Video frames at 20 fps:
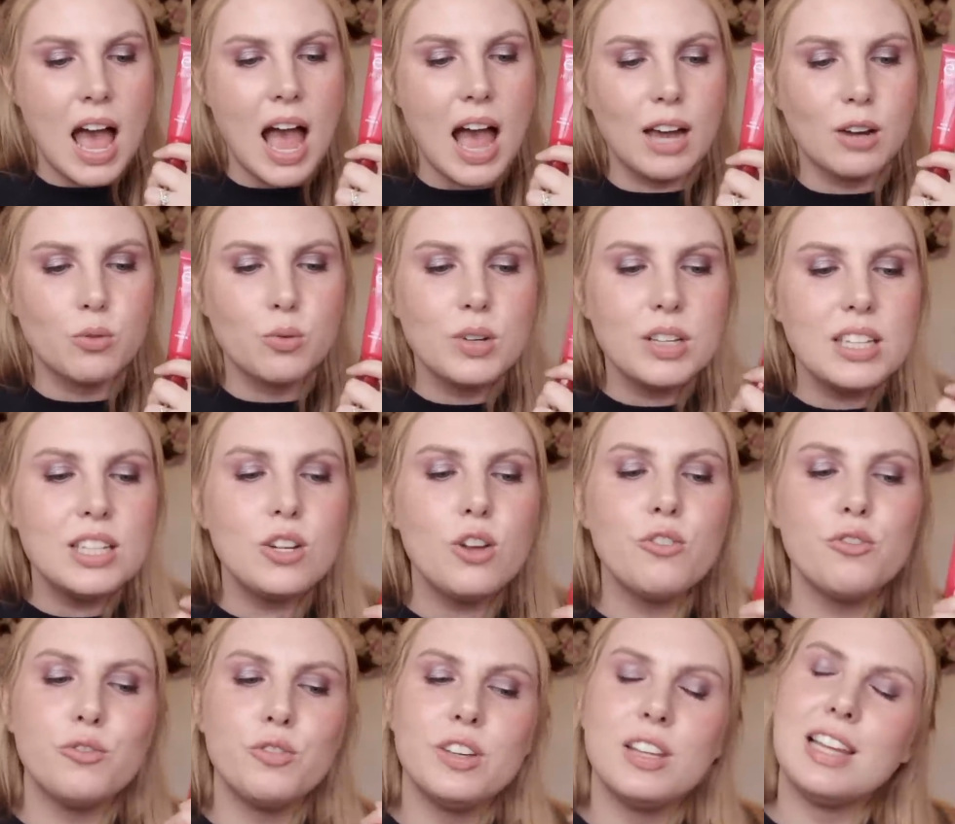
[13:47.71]
I really
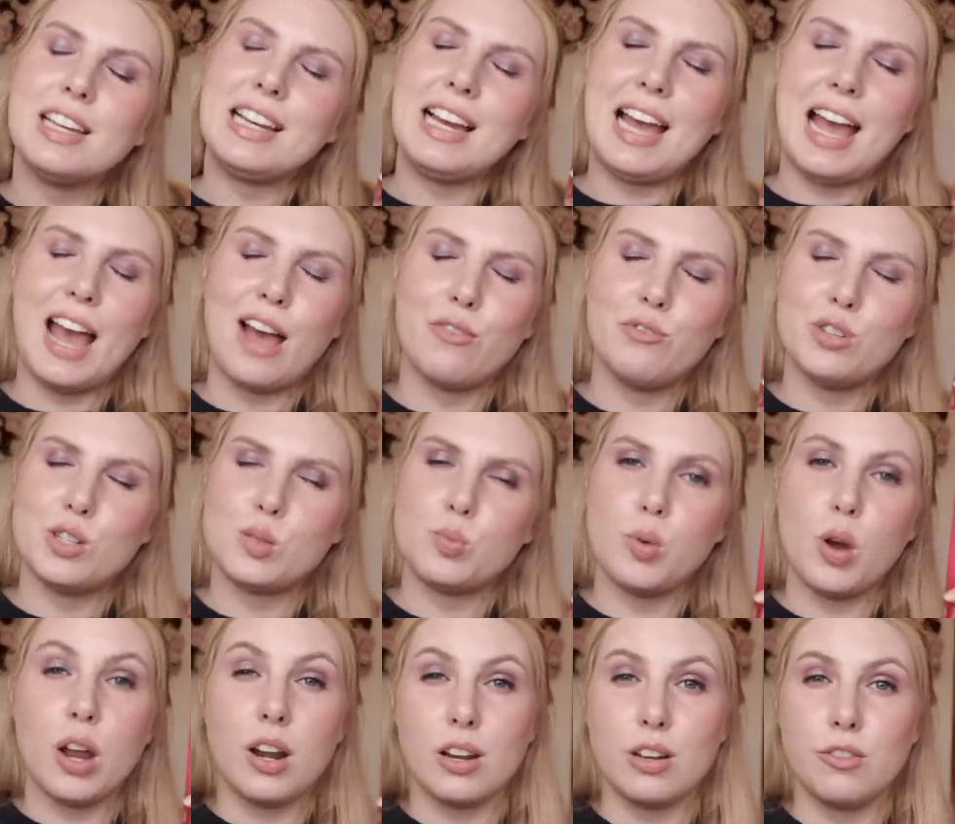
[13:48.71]
don't feel like I have this
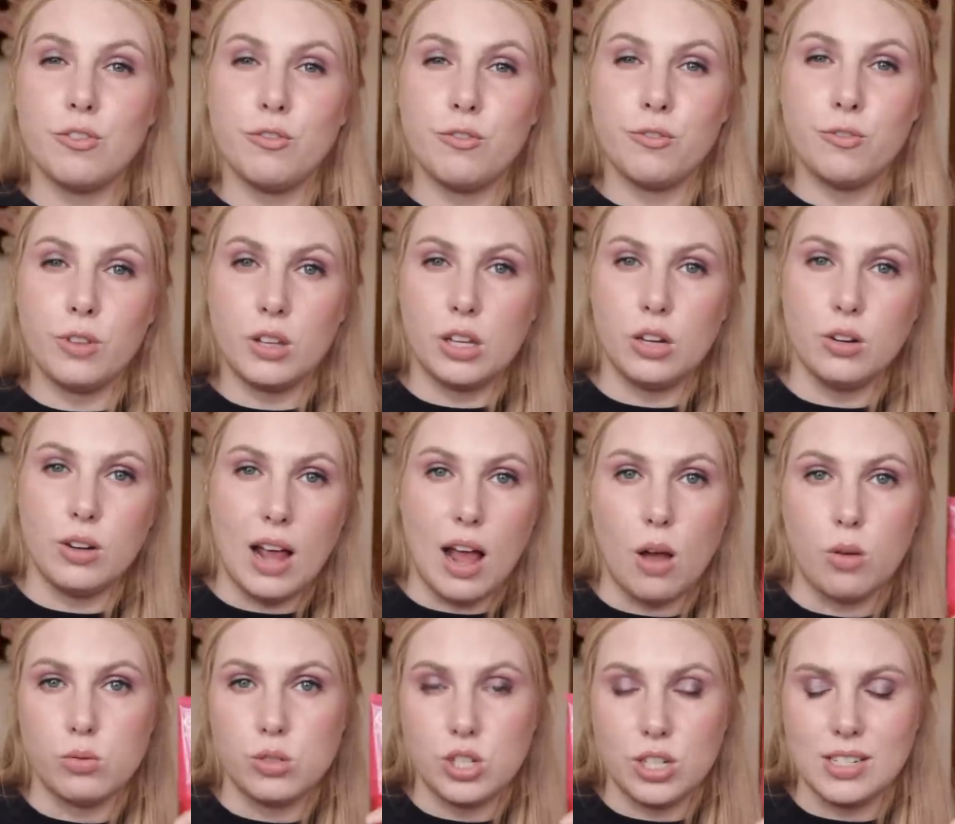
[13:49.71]
product figured
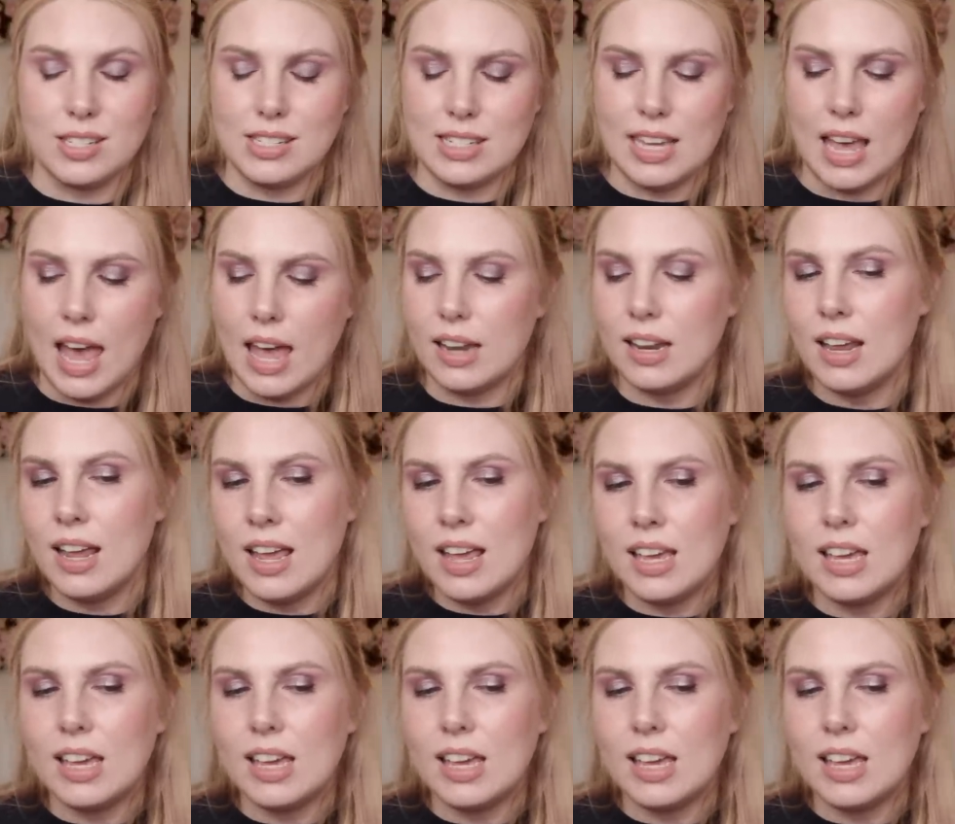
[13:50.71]
out just yet.